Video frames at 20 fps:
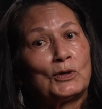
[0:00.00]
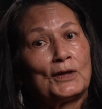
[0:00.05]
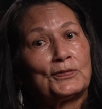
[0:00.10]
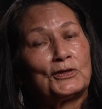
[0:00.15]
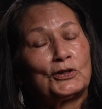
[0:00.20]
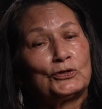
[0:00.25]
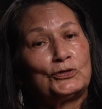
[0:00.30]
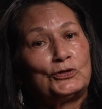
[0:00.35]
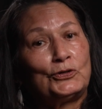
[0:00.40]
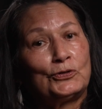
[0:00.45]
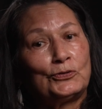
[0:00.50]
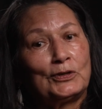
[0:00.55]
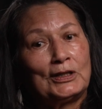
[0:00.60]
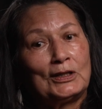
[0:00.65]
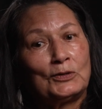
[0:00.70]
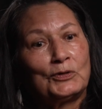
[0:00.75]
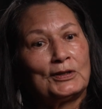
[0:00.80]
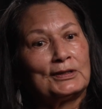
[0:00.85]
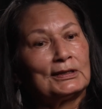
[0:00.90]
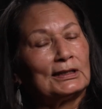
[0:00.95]
what they're
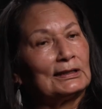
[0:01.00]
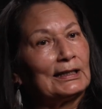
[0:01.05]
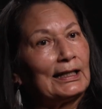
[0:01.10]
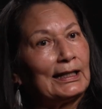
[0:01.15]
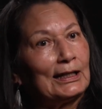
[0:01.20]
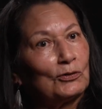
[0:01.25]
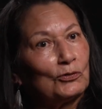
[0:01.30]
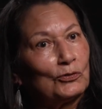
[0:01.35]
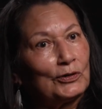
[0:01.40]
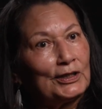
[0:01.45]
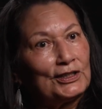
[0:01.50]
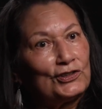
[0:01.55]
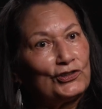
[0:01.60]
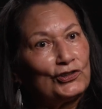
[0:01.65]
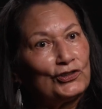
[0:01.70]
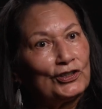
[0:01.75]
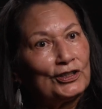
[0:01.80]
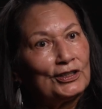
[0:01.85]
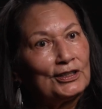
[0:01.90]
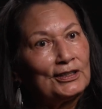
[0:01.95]
doing with the language